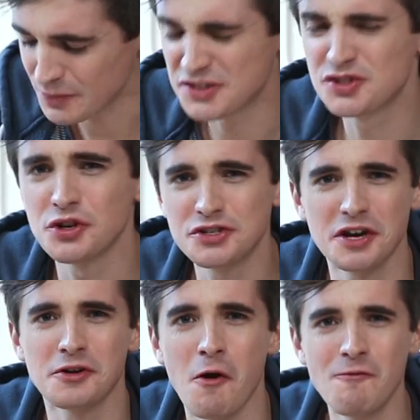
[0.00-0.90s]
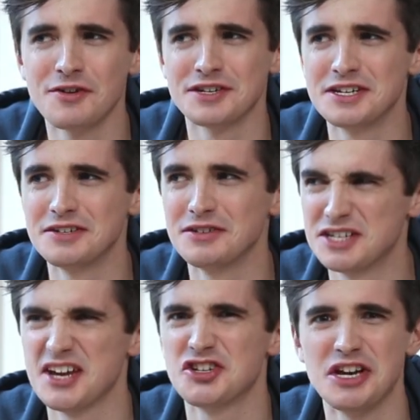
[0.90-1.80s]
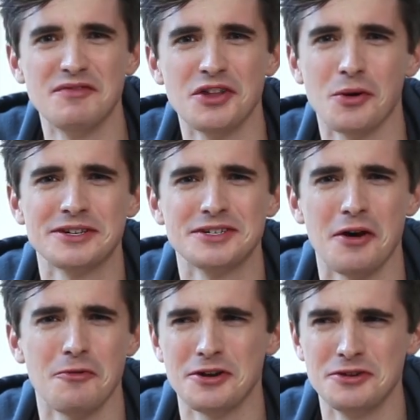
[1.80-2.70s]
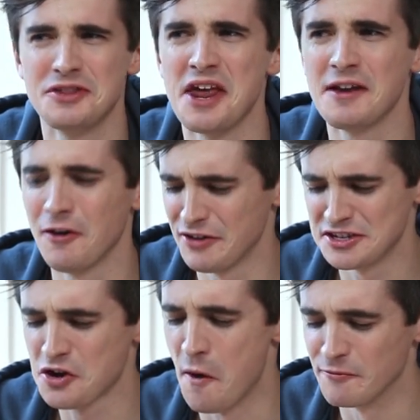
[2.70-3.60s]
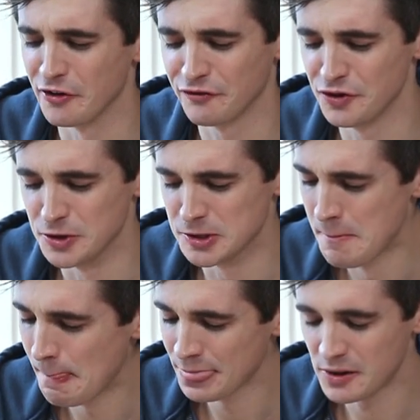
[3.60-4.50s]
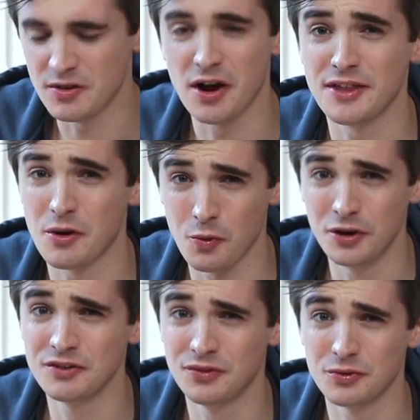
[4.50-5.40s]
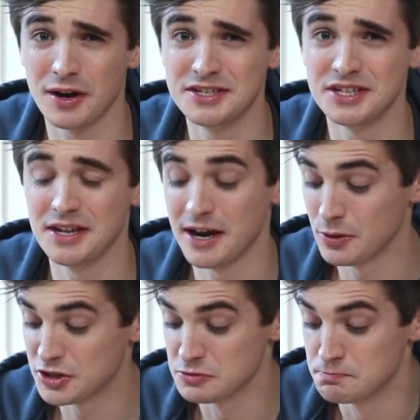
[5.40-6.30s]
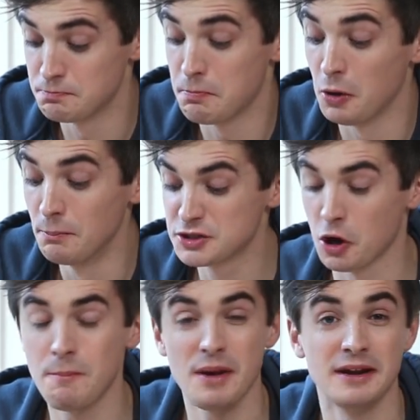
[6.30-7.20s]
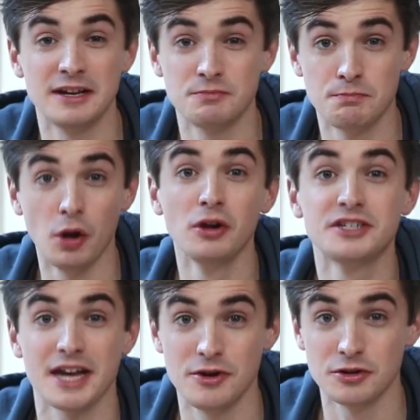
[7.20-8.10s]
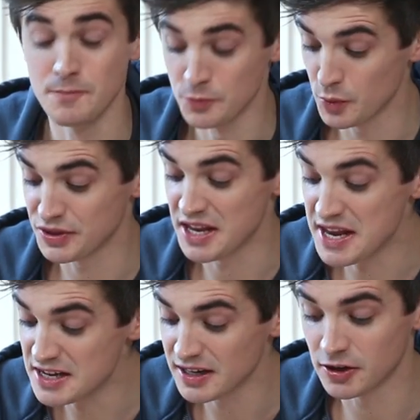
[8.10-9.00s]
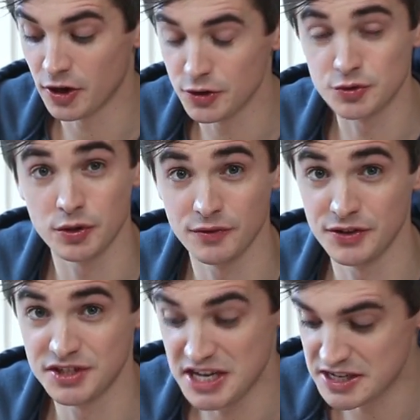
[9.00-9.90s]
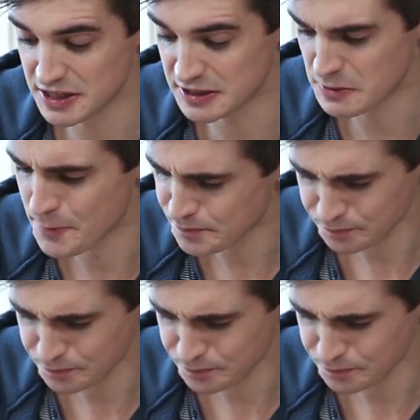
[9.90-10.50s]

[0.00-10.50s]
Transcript: It's such a comforting dish, even though it's not what you'd think of as comfort food. You got that wonderful rice in there, which is bumped up and has bulked out with the heat and all those wonderful seasonings.